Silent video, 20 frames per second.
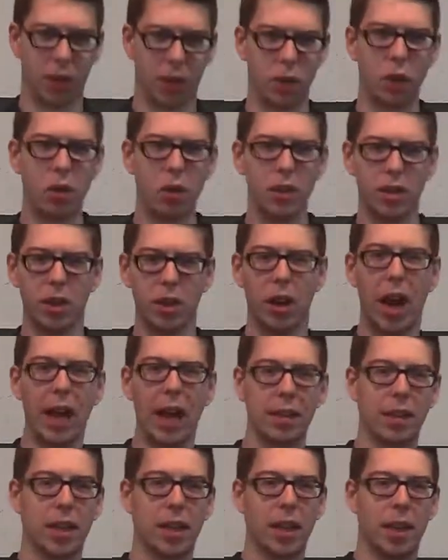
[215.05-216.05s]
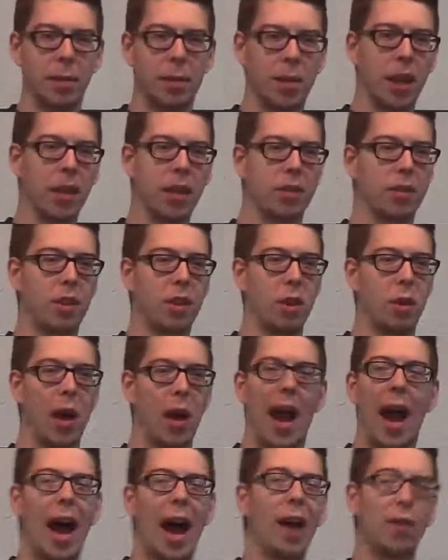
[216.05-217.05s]
Notice they're asking him this, though,
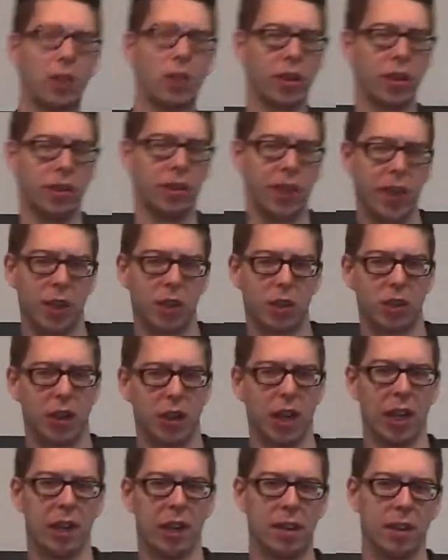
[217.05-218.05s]
after the victory.